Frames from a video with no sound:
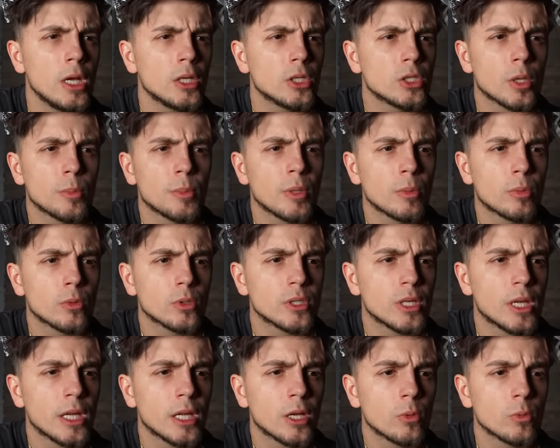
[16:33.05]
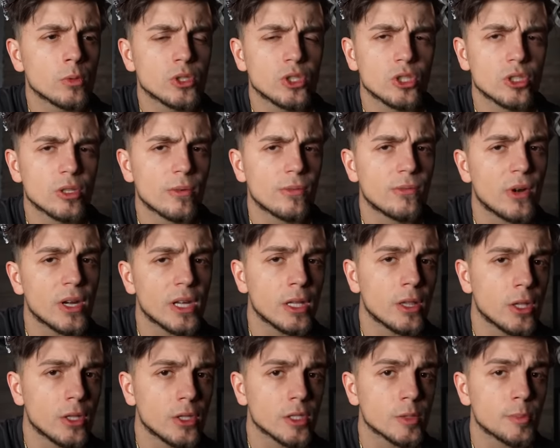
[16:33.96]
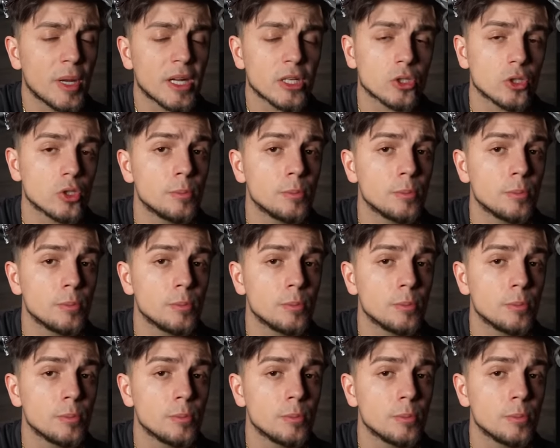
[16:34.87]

Some people are saying it was just a fight in the dispatch.